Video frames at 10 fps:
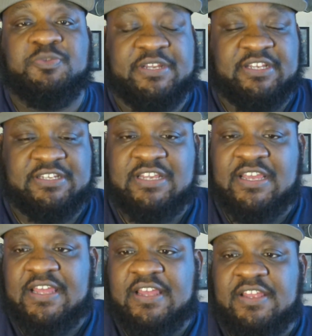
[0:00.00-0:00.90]
Because,
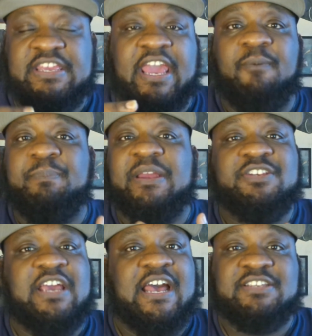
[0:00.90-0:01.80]
yeah, Ben
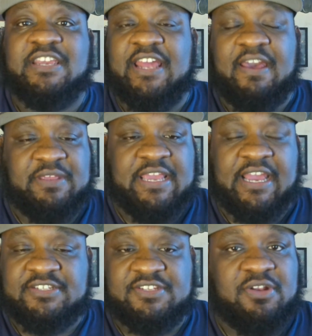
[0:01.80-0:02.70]
Johnson can have the
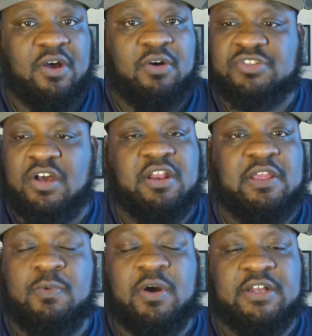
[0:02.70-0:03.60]
X's and O's all
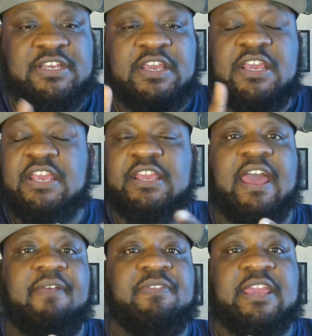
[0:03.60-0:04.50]
he wants. He can
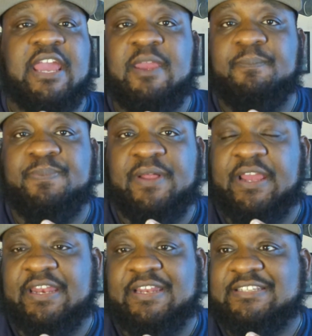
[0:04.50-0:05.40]
have the game
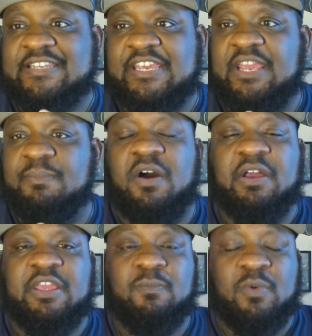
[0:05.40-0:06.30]
plan and the scheme all
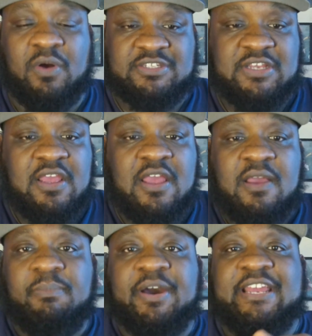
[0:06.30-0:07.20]
he wants.
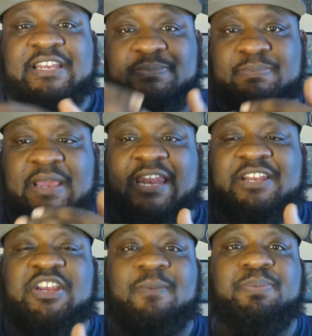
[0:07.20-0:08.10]
But it's
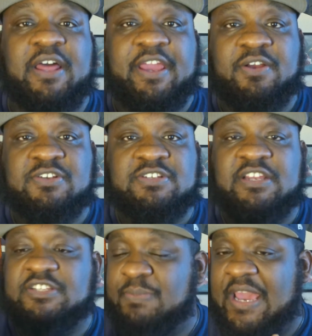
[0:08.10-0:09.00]
managing players.
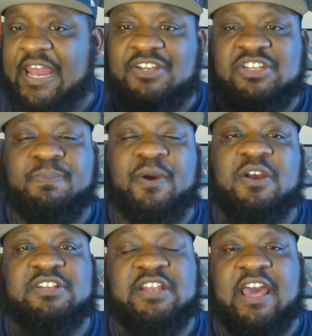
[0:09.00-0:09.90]
It's managing
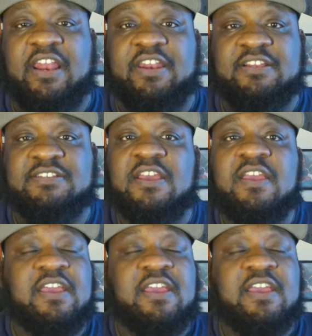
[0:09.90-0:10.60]
personalities.